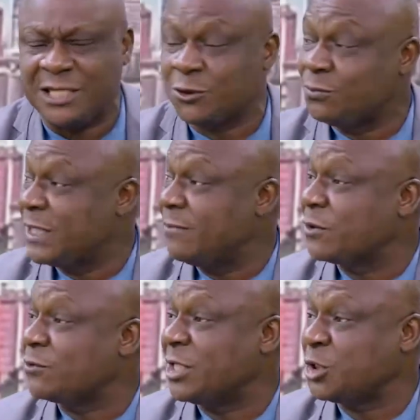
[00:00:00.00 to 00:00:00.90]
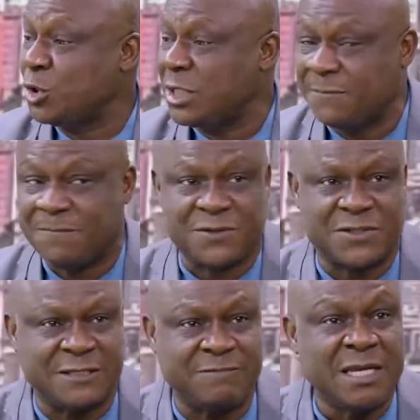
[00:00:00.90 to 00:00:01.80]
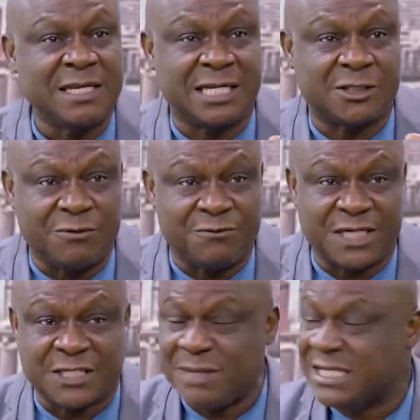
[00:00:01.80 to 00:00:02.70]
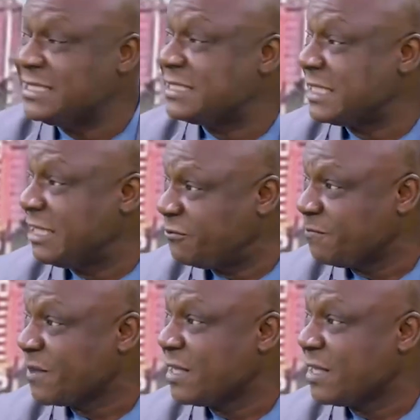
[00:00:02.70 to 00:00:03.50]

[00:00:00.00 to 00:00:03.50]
I should be able to assure that person that your investment is safe.